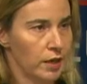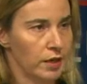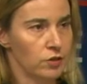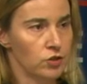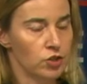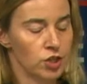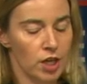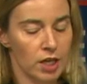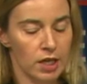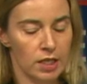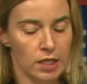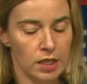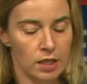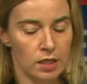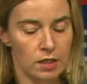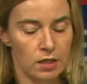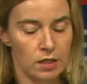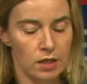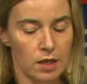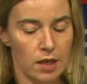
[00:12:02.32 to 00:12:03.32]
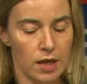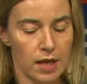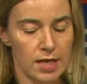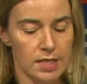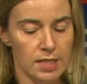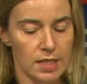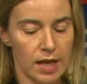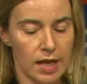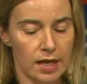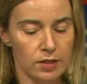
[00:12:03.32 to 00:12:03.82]
and China,
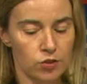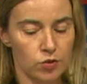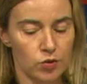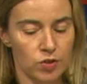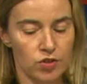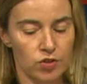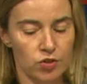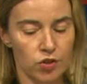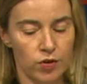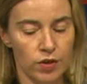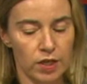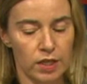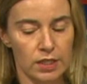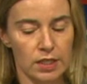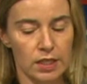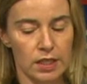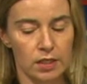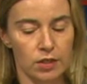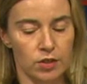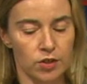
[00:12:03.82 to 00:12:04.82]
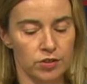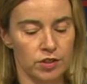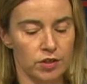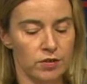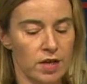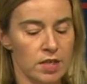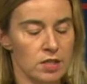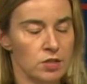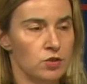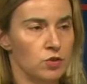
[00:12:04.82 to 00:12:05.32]
has led to a historic deal on
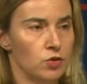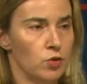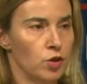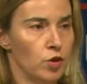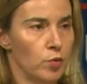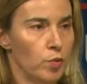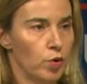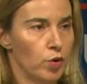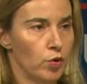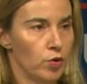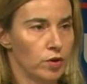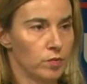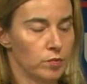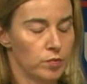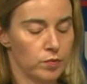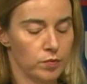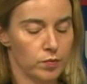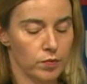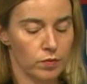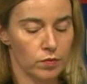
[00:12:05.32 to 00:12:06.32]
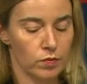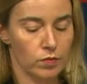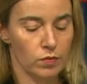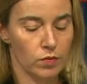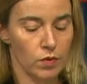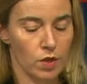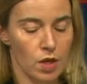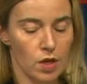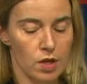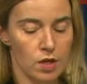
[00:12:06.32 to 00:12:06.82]
Iran's nuclear program.
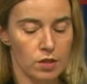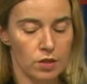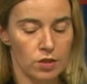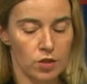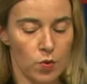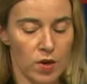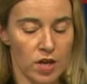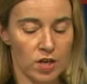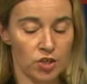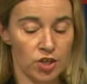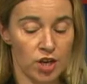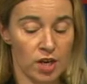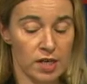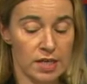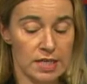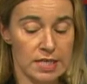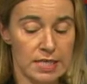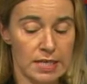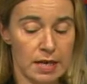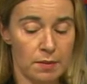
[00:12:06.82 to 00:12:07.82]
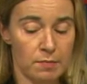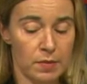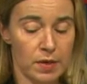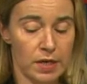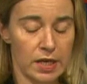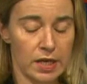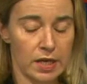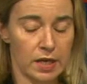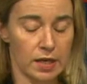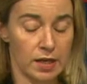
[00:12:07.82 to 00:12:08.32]
The UN General
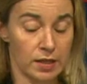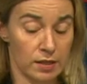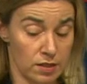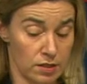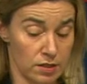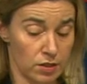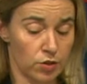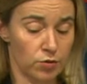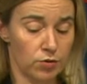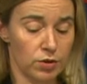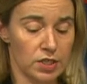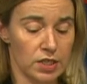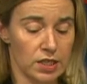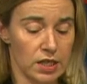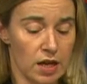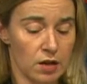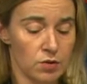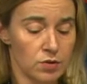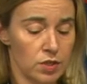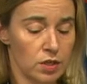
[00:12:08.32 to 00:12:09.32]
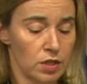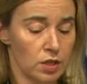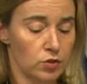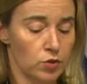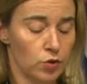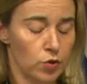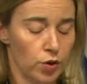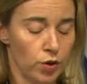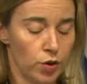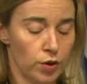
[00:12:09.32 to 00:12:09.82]
Assembly and the Security Council in
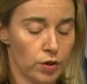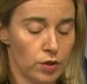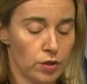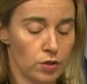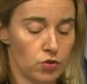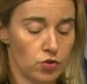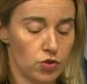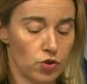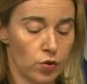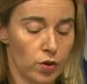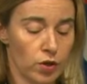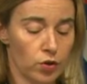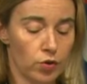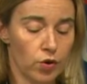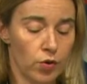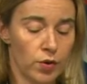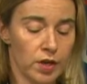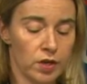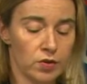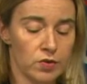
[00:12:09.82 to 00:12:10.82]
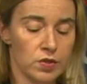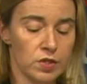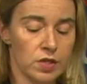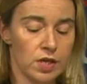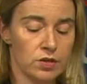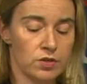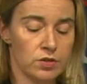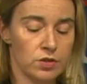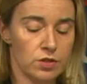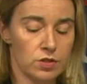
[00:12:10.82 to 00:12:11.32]
New York saw a growing
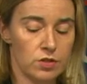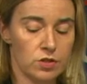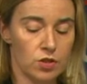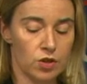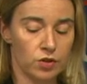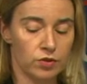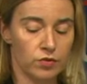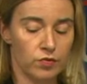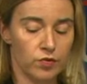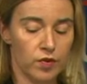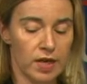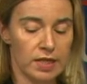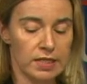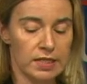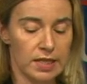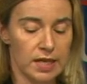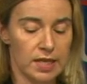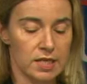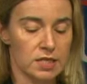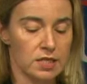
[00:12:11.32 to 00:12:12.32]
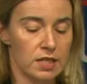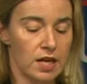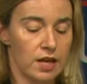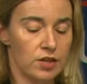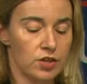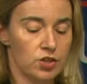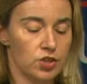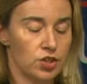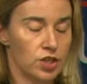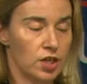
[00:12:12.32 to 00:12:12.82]
consensus on the fight against
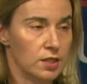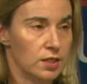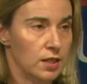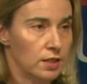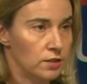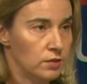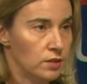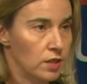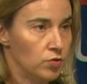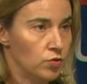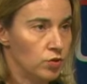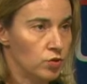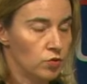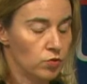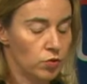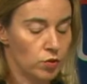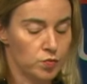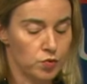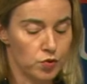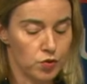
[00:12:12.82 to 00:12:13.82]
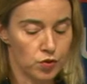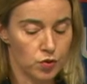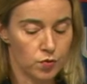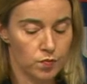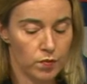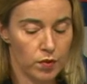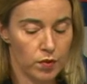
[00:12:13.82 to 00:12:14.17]
Daesh and other terrorist groups.